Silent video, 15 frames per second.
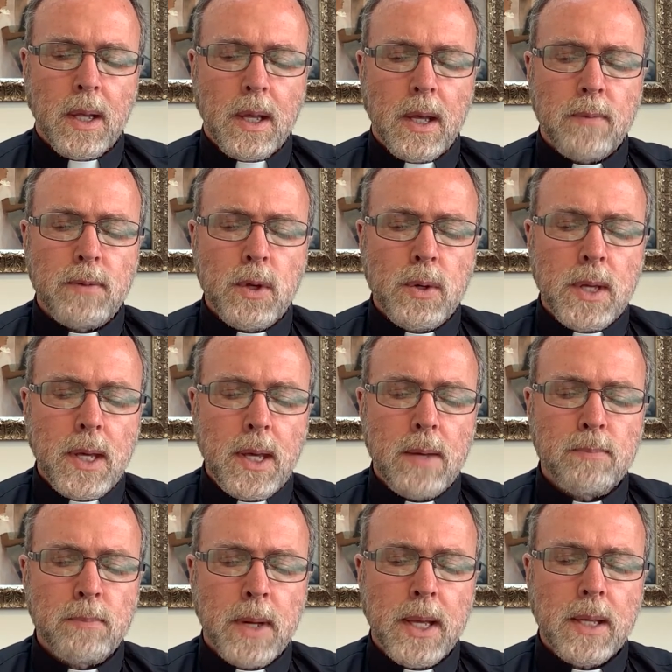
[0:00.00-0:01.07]
If you
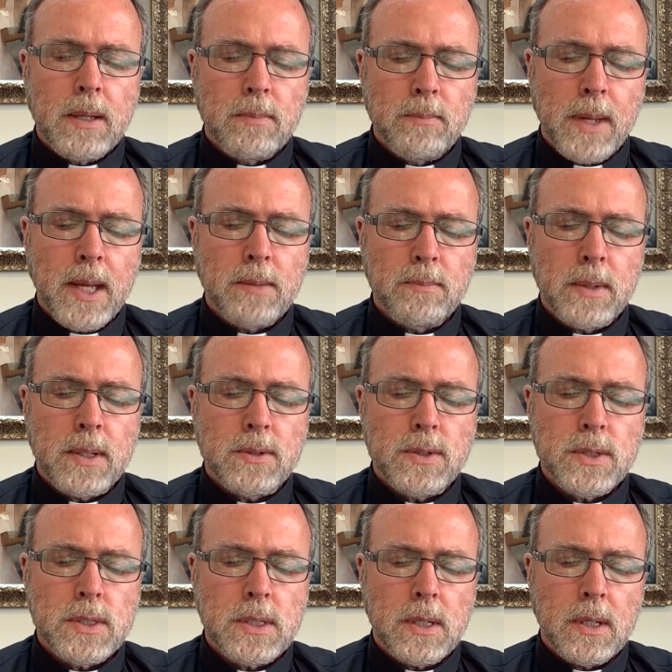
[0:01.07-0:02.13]
keep my
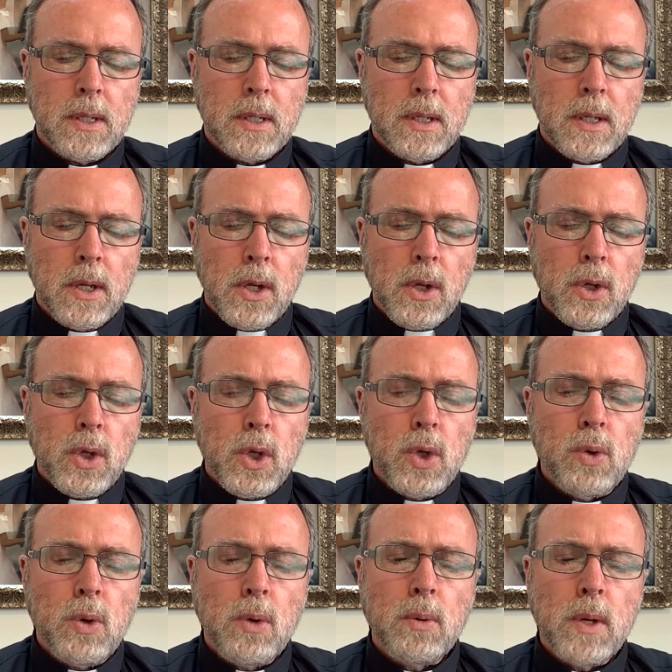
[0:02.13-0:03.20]
commandments, you
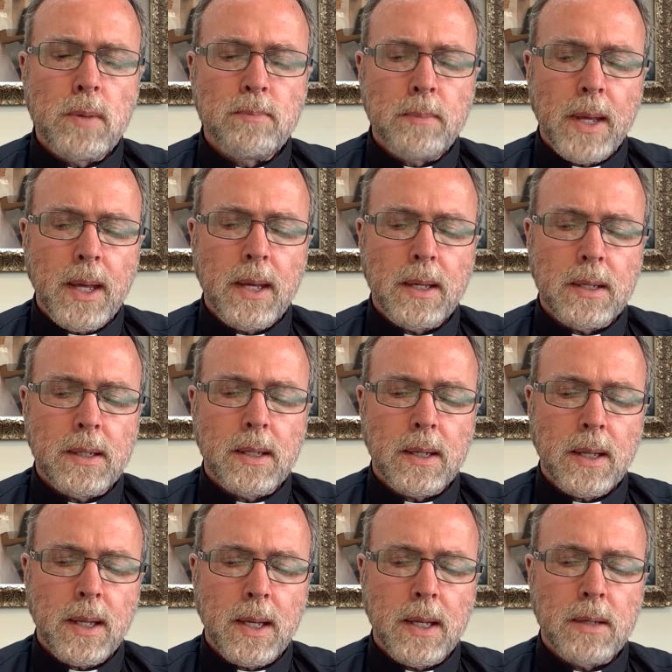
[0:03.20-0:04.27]
will remain
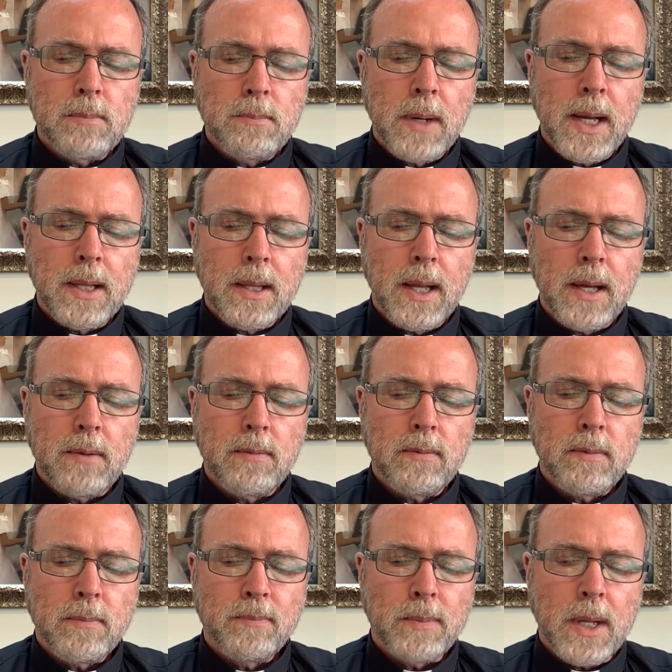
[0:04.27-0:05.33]
in my
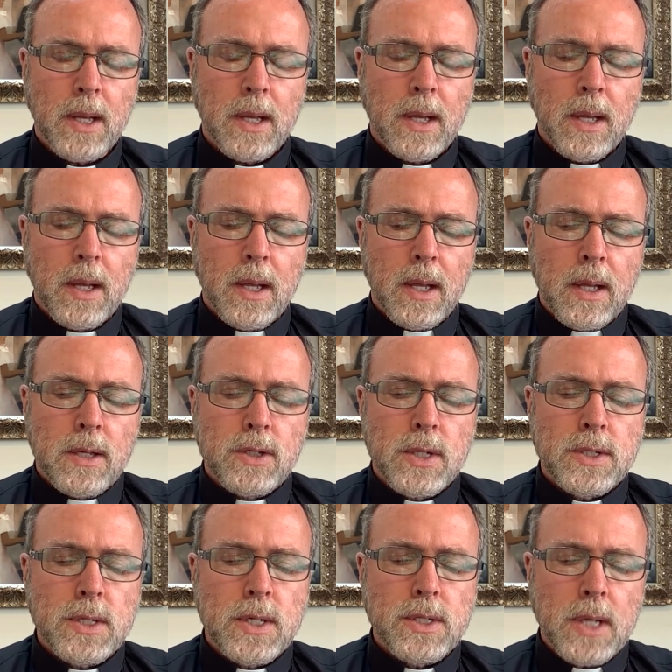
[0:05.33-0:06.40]
love,
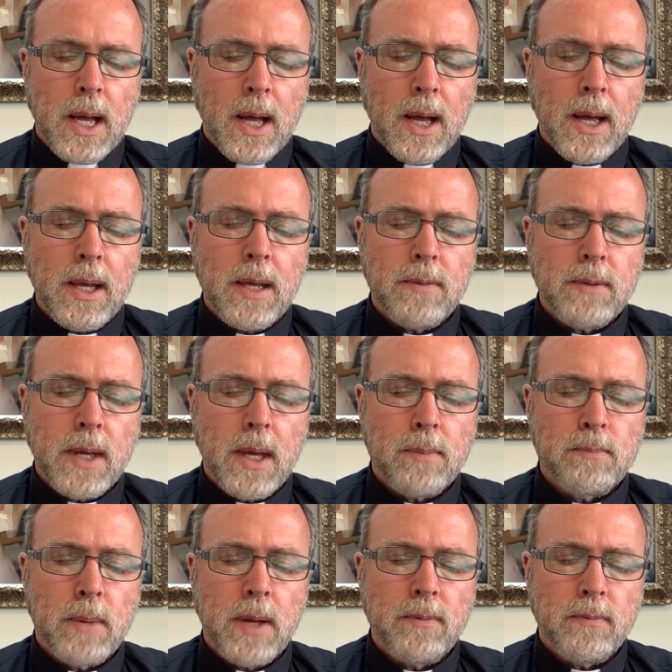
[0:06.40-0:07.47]
just as I have kept
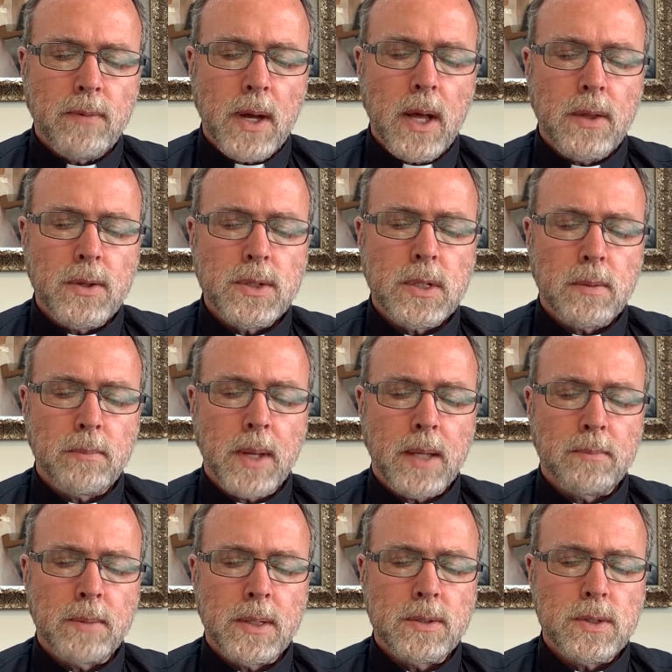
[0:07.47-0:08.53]
my Father's
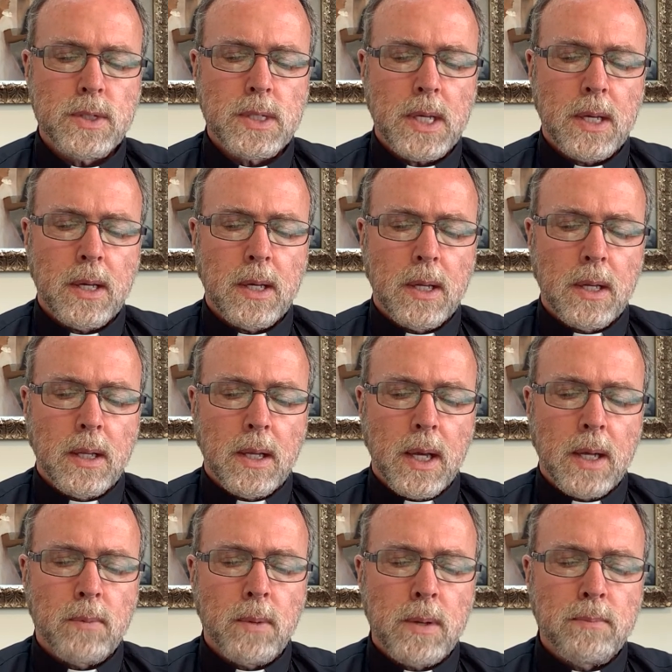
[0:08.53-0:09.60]
commandments
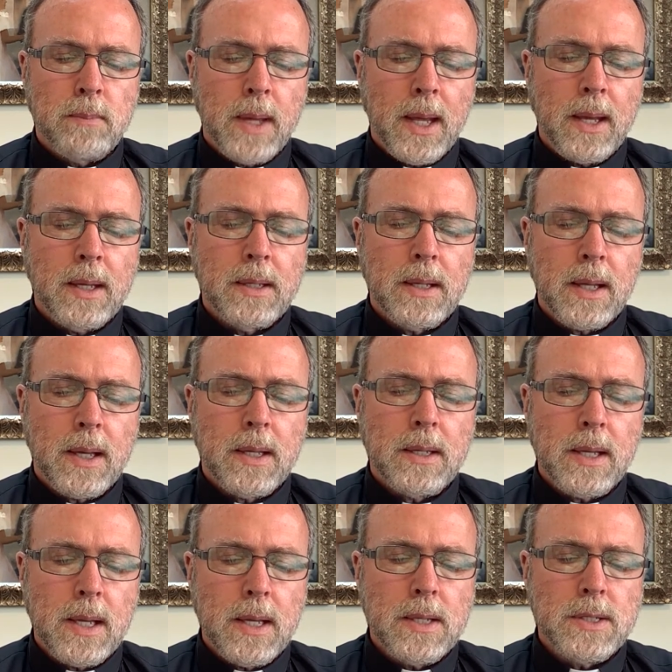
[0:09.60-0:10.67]
and remain in
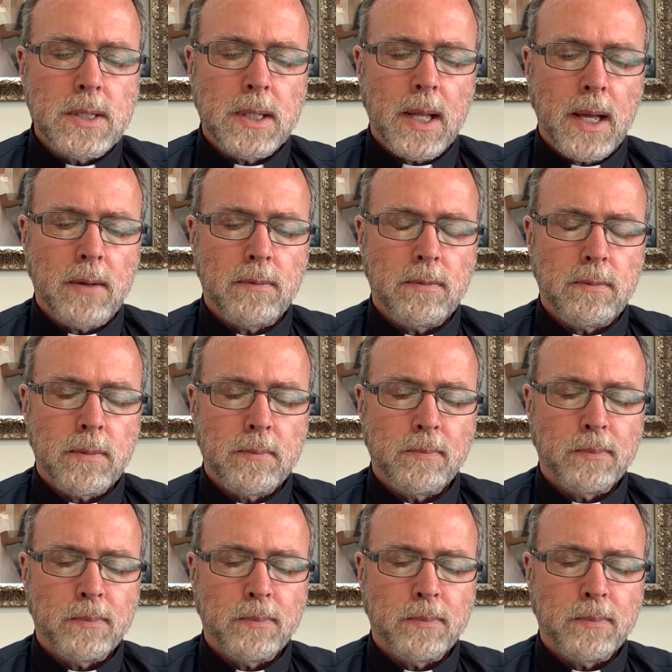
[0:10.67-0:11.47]
his love.